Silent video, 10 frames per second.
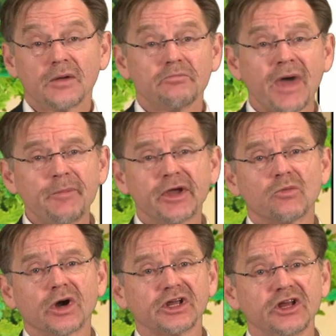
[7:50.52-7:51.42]
Mapping
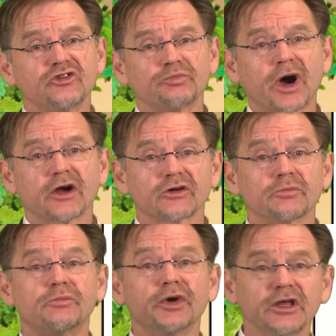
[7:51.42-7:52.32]
what each partner
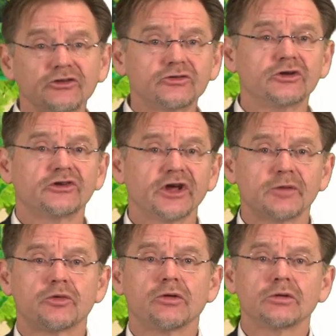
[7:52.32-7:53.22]
brings to the
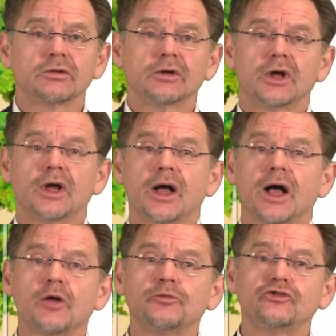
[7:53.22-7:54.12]
table
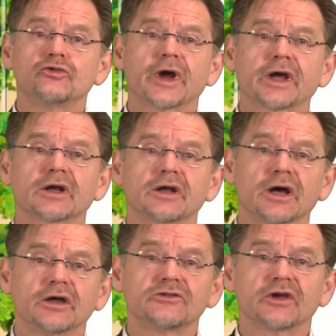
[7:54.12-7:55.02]
helps you
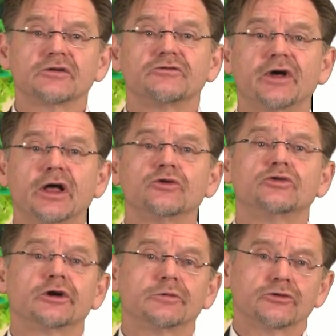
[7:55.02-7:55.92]
recognize and value
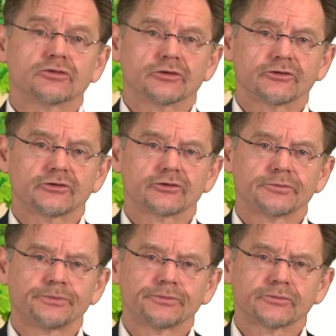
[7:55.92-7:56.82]
their resources.
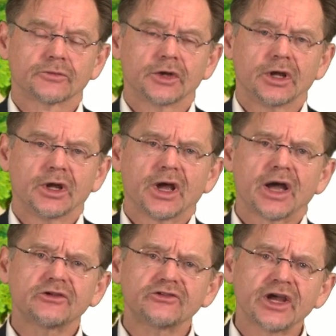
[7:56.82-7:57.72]
At
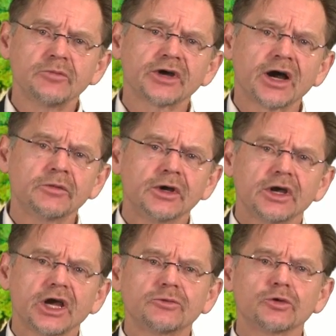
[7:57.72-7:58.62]
the same time,
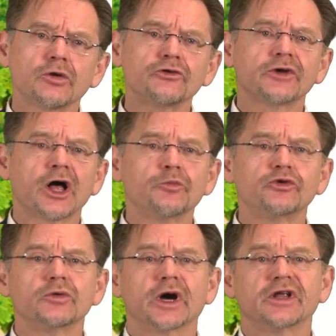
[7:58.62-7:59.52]
it will also help
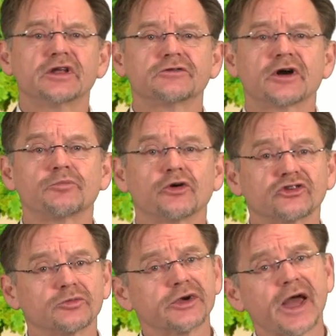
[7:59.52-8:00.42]
you identify
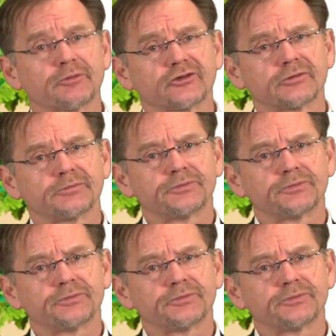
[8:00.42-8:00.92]
possible gaps.